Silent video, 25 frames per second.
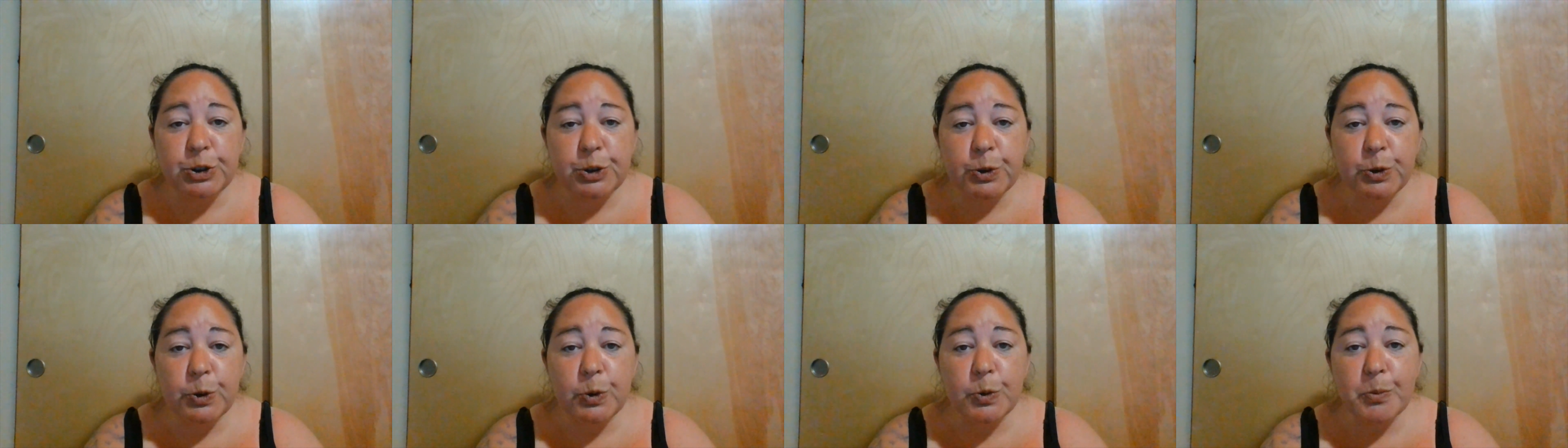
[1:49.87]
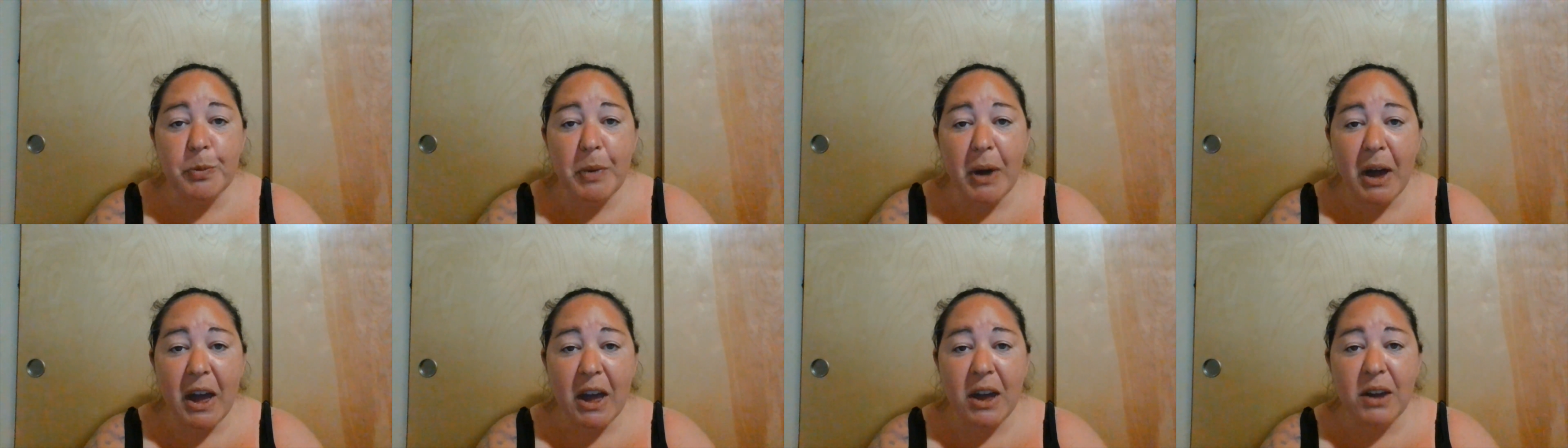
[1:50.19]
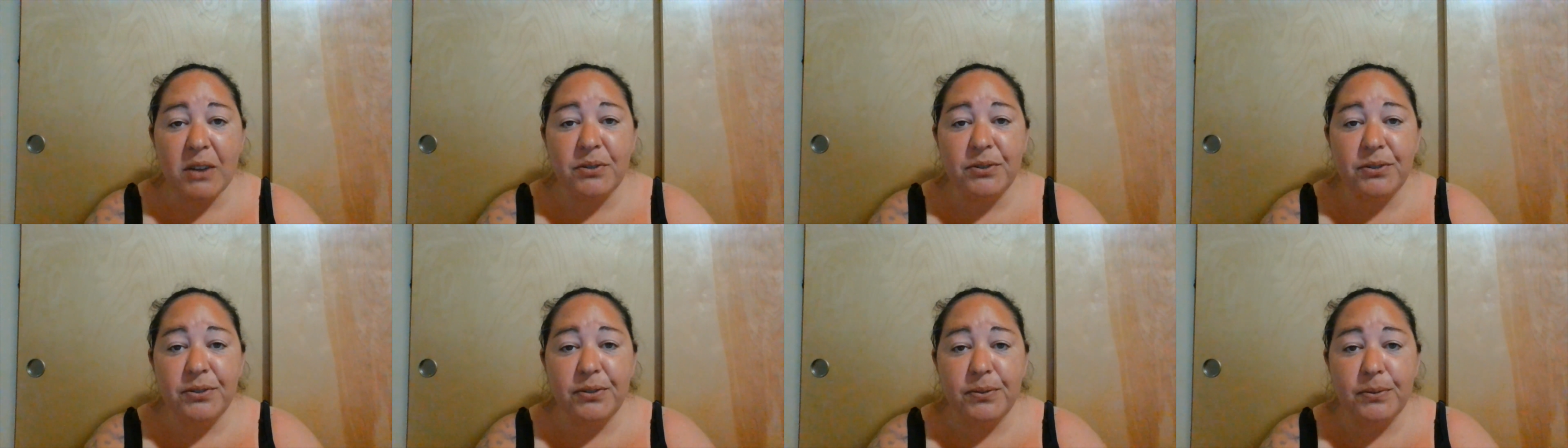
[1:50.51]
to
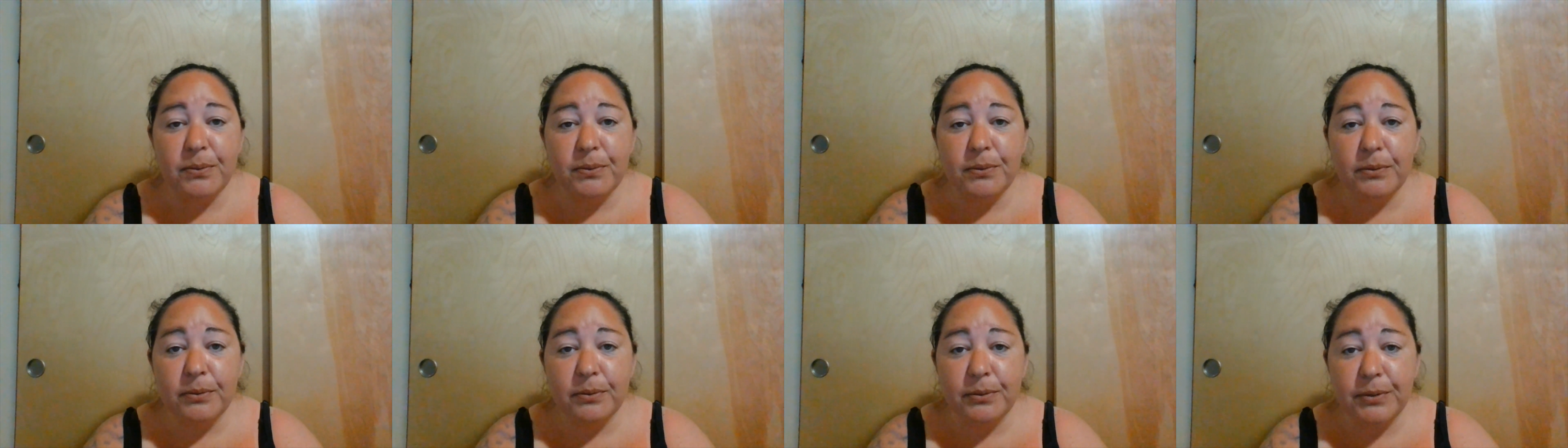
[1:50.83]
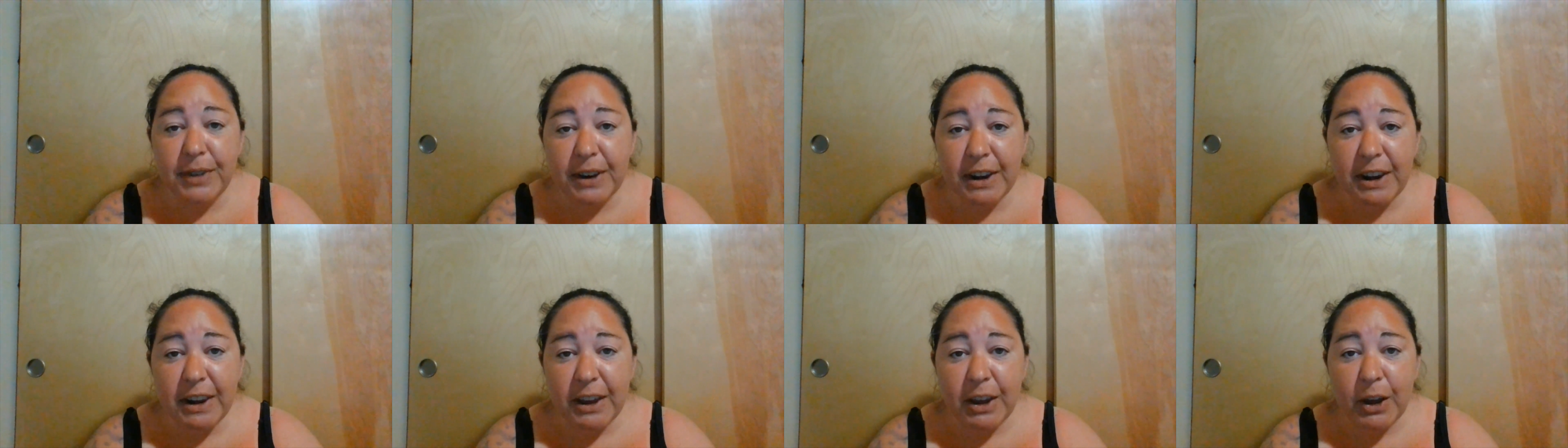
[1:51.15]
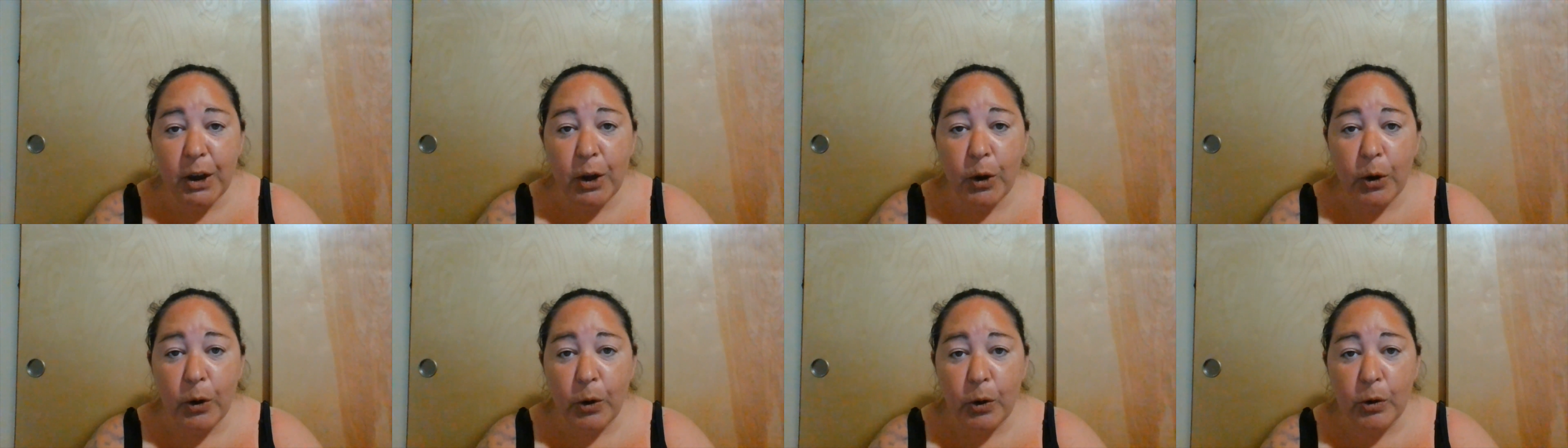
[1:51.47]
my
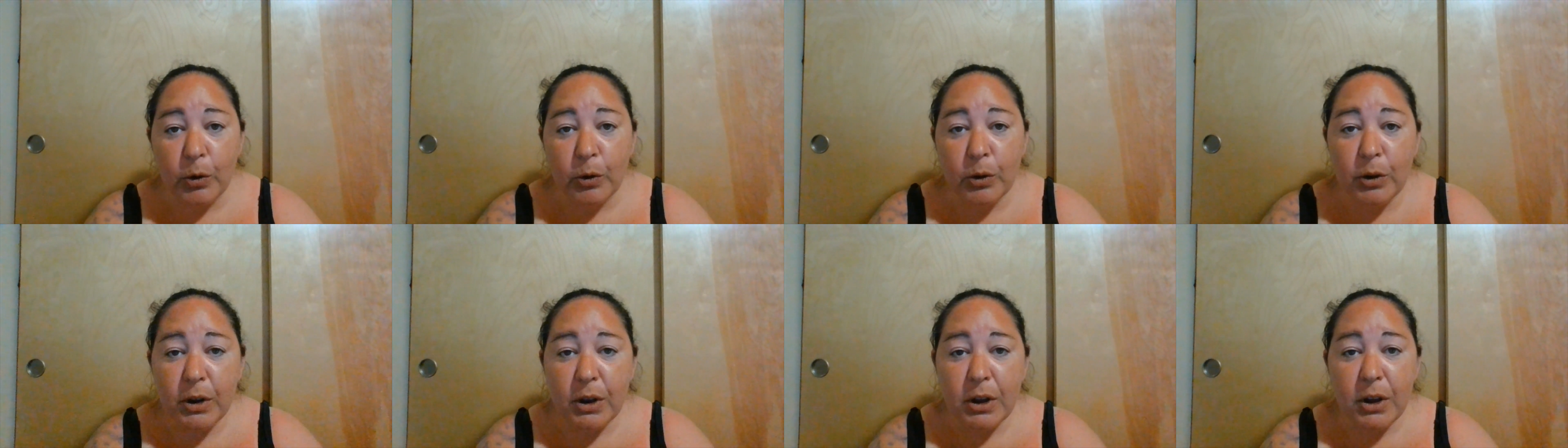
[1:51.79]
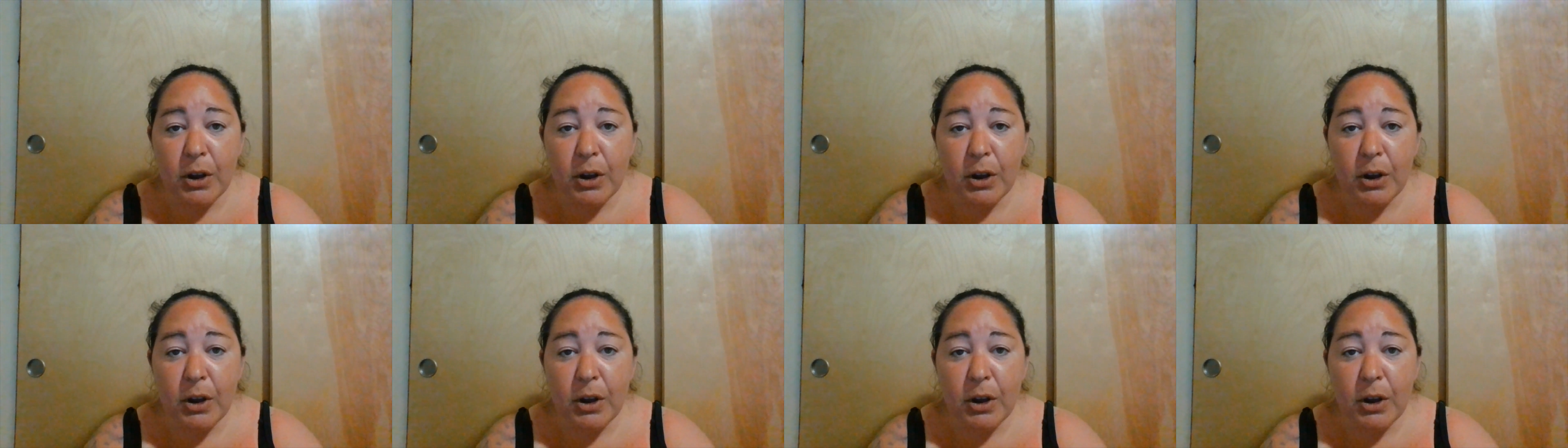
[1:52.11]
video